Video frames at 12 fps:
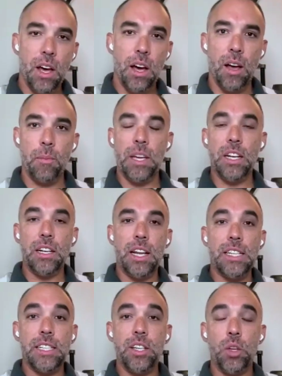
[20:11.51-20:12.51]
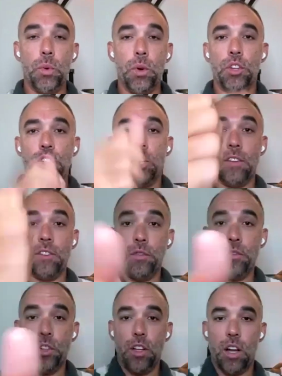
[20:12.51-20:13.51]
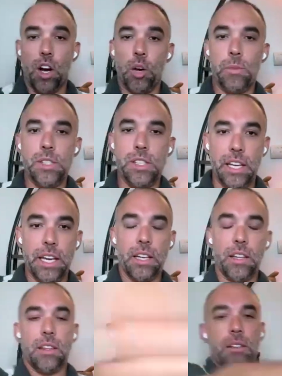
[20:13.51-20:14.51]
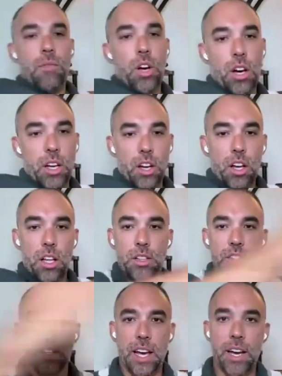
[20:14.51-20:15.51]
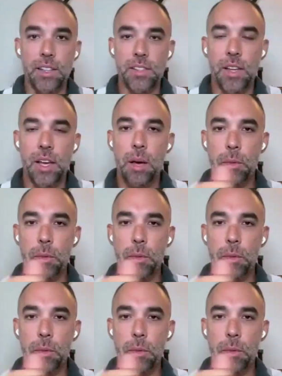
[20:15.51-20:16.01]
In an ideal world, you'd have a full arm's length on all sides,